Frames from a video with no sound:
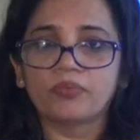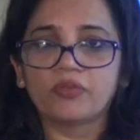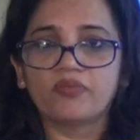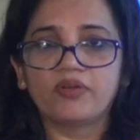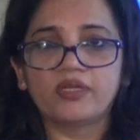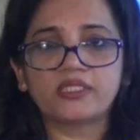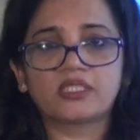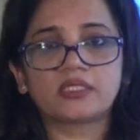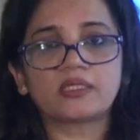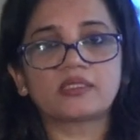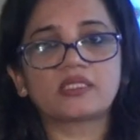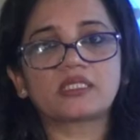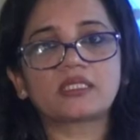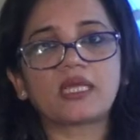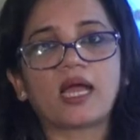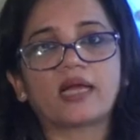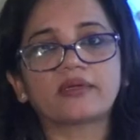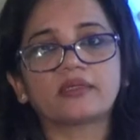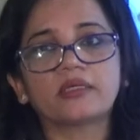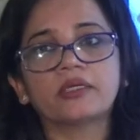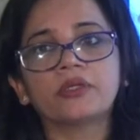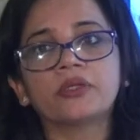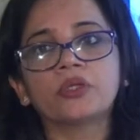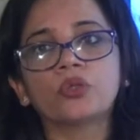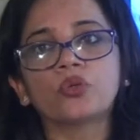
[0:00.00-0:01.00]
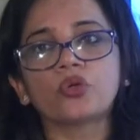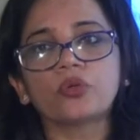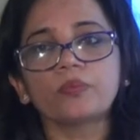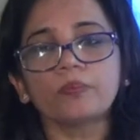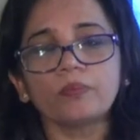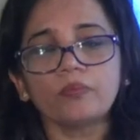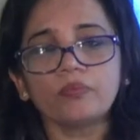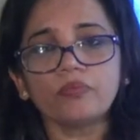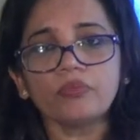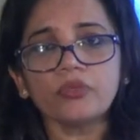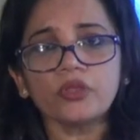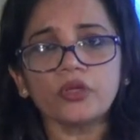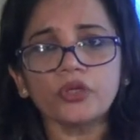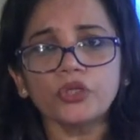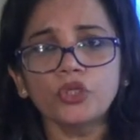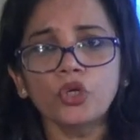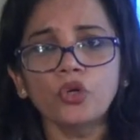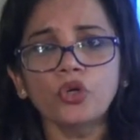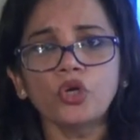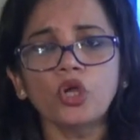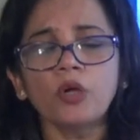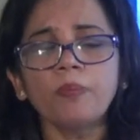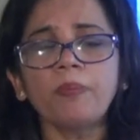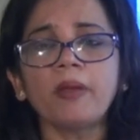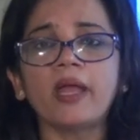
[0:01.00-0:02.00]
First it started in
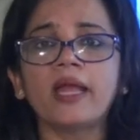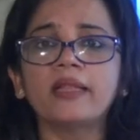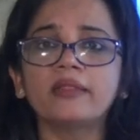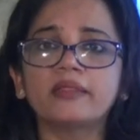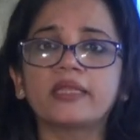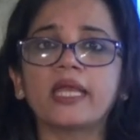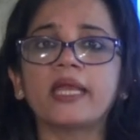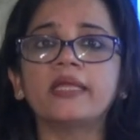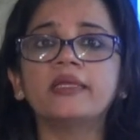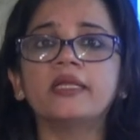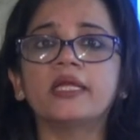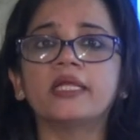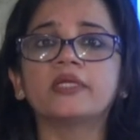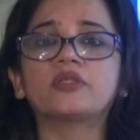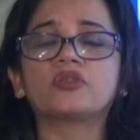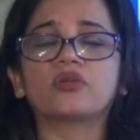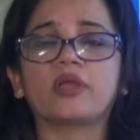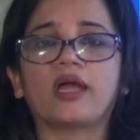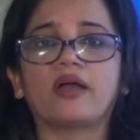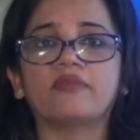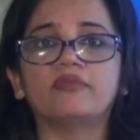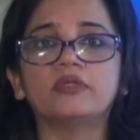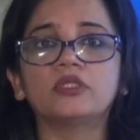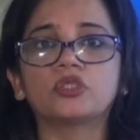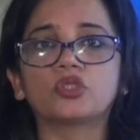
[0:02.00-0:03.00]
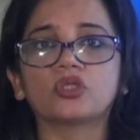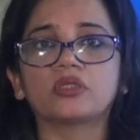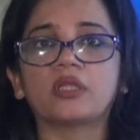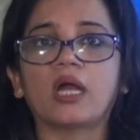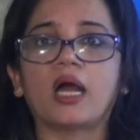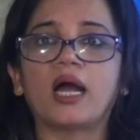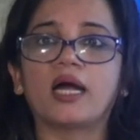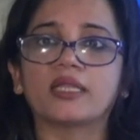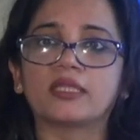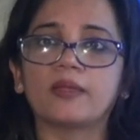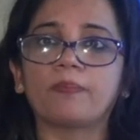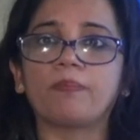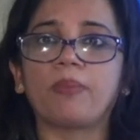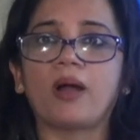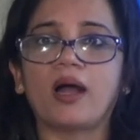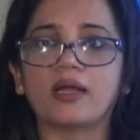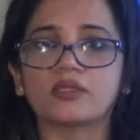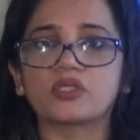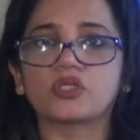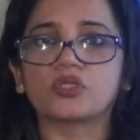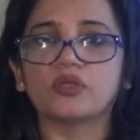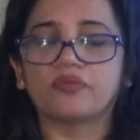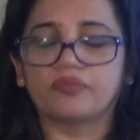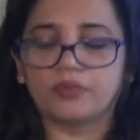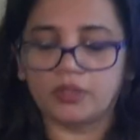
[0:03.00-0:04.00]
Europe and then it travelled to the other
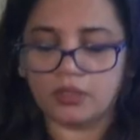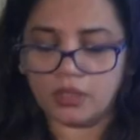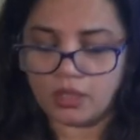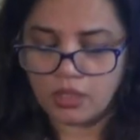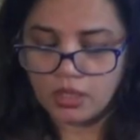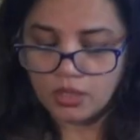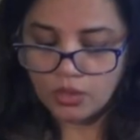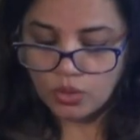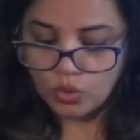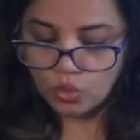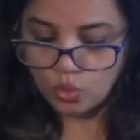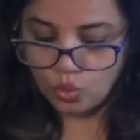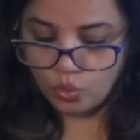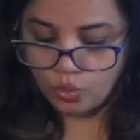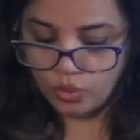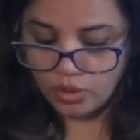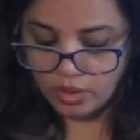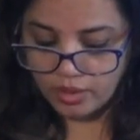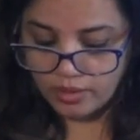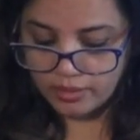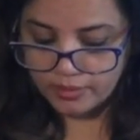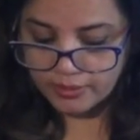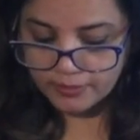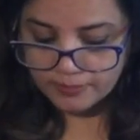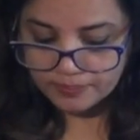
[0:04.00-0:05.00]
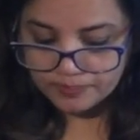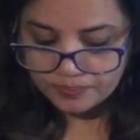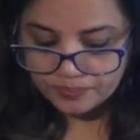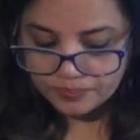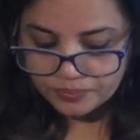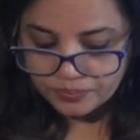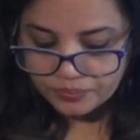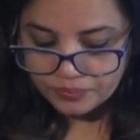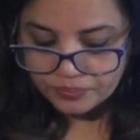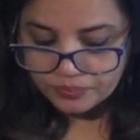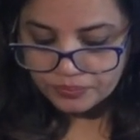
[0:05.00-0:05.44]
parts of the world.